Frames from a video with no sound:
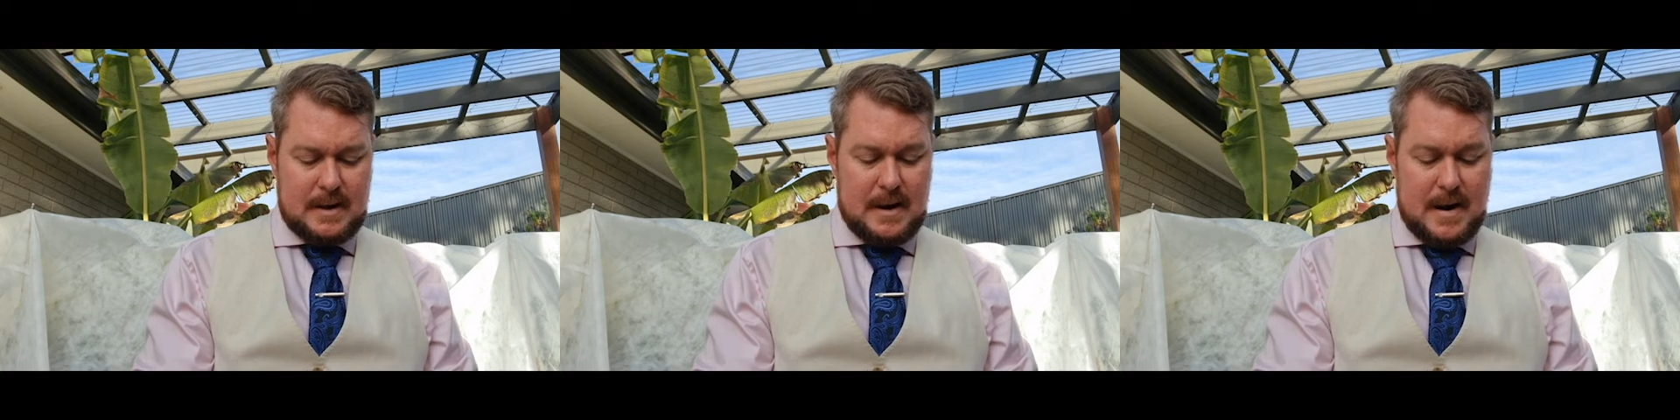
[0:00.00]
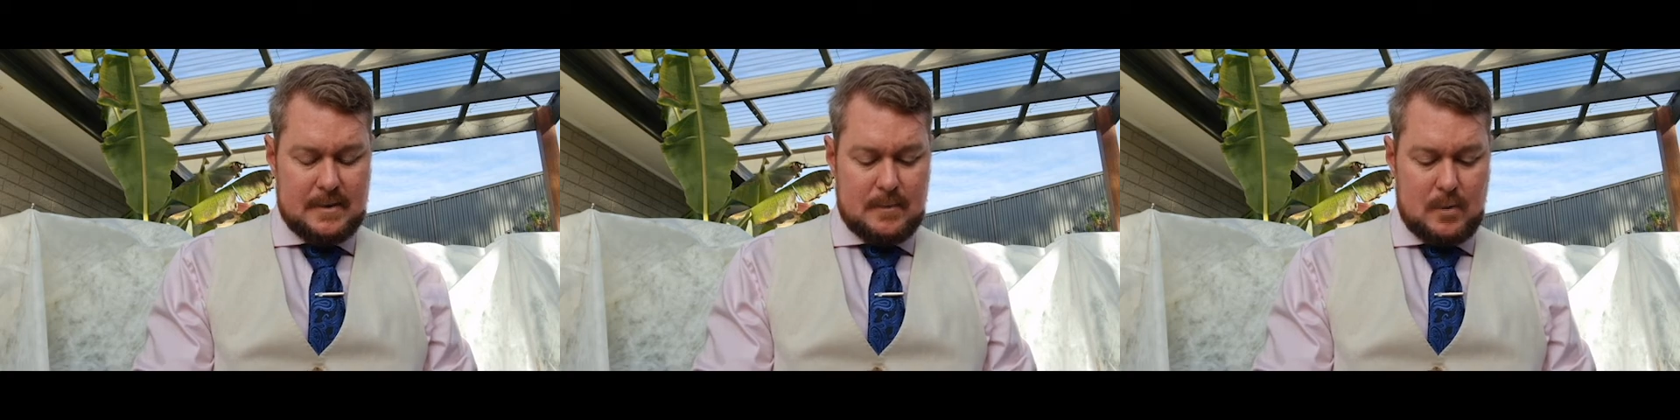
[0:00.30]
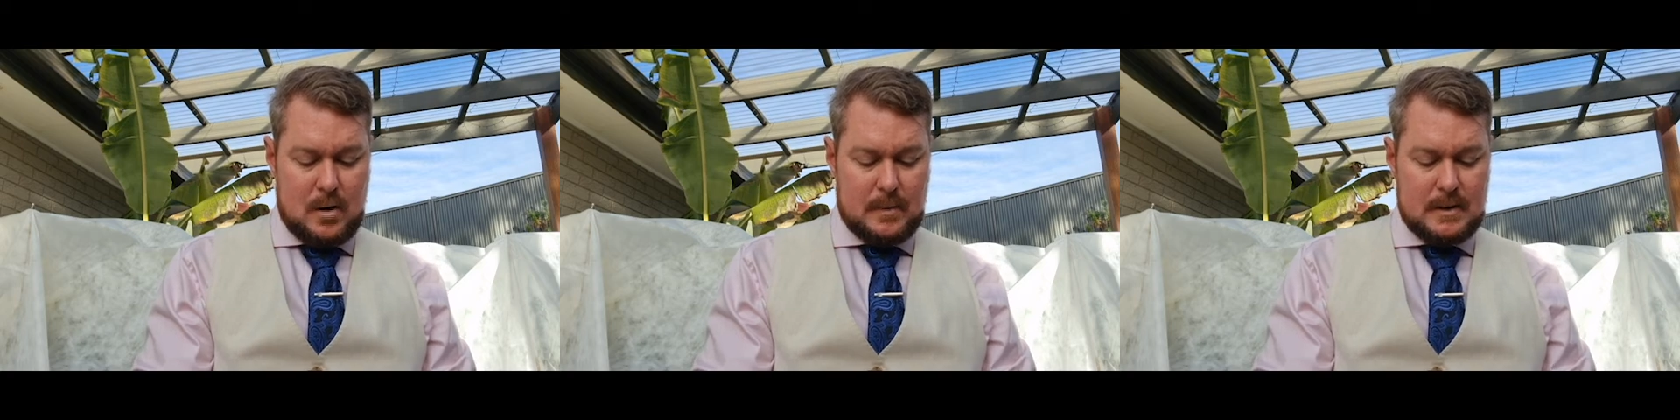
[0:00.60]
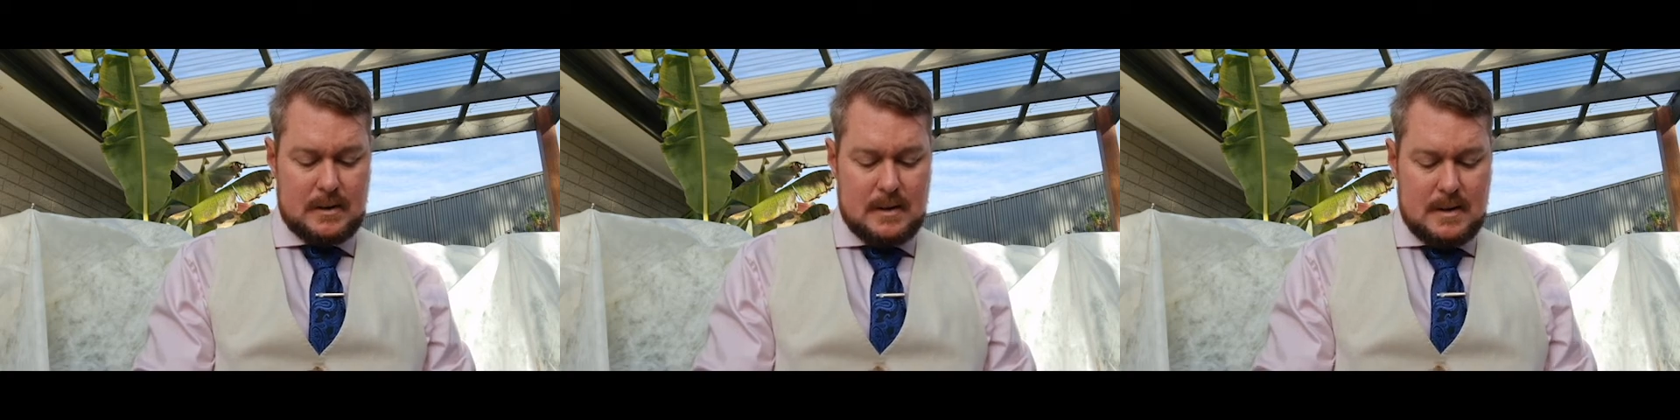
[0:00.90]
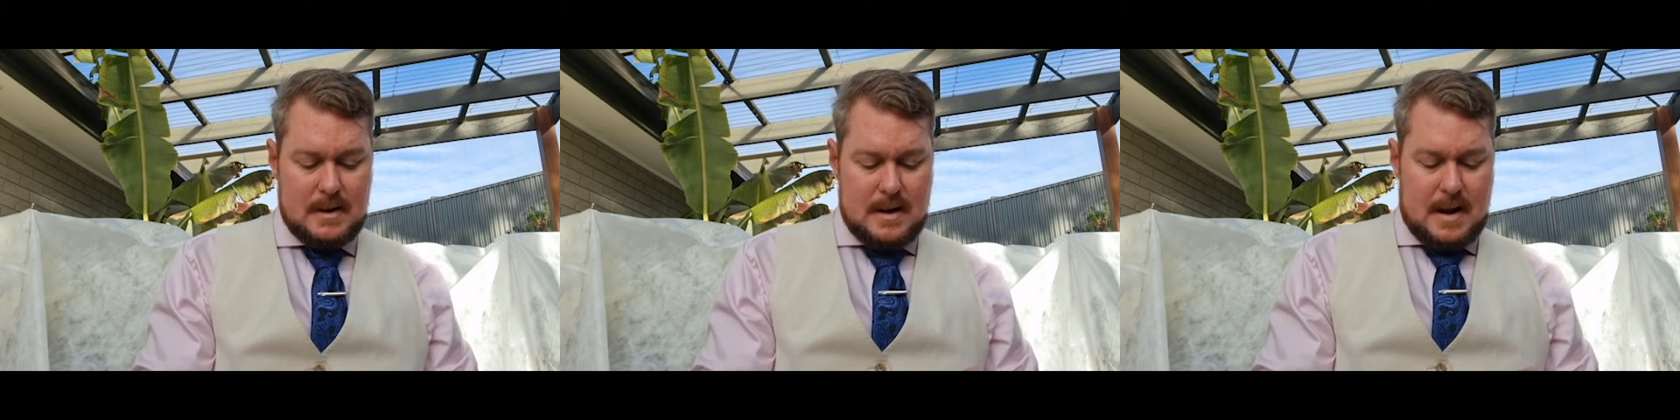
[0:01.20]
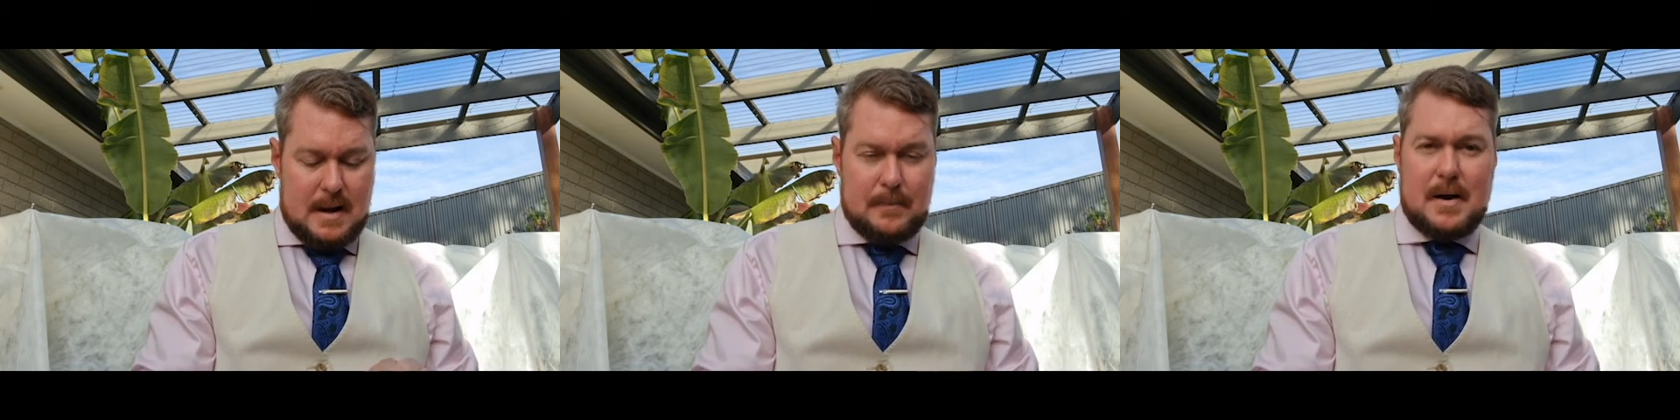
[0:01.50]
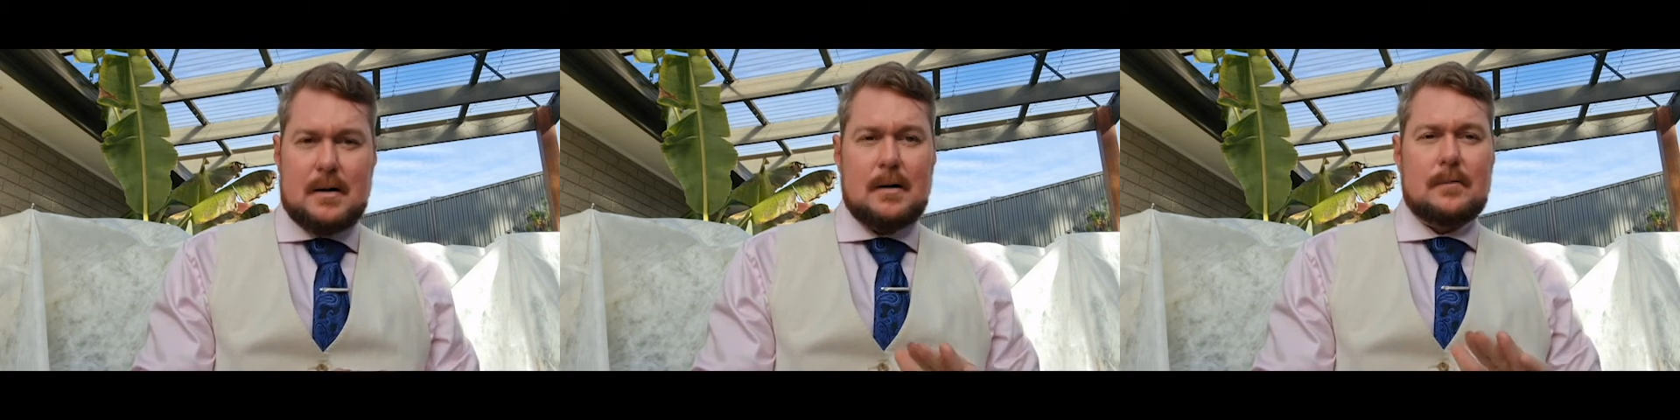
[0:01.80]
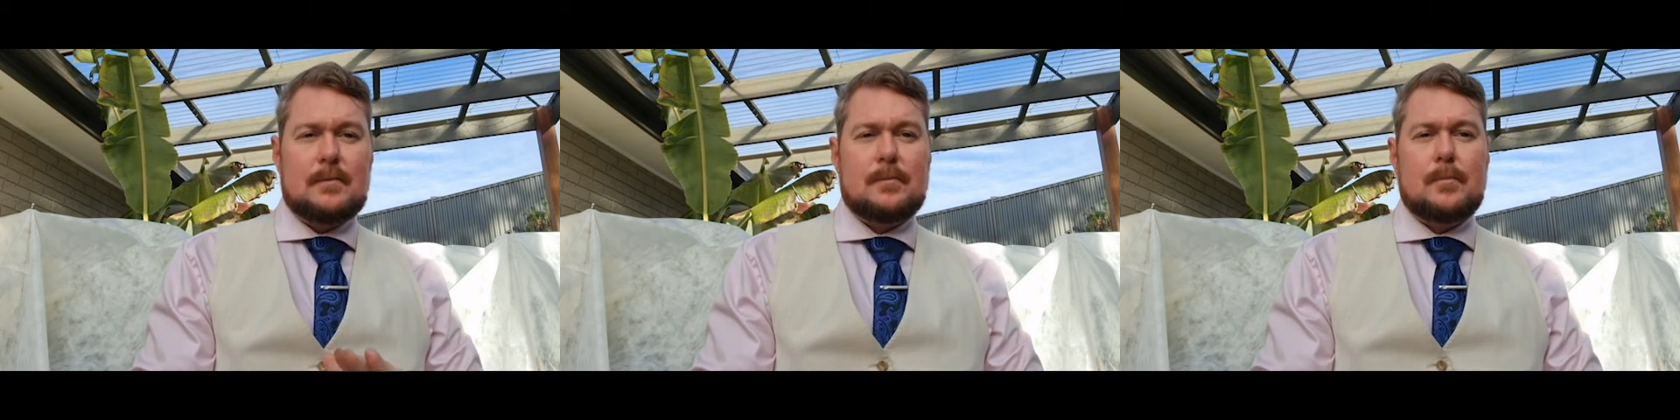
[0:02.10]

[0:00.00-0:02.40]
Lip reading: here at the moment, and I've